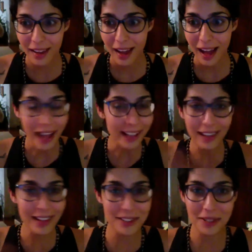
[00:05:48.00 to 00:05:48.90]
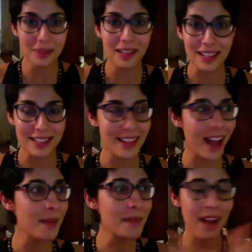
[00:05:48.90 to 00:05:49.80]
I can't do this.
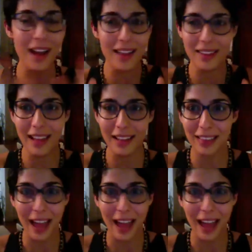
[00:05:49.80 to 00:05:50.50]
I'm not like,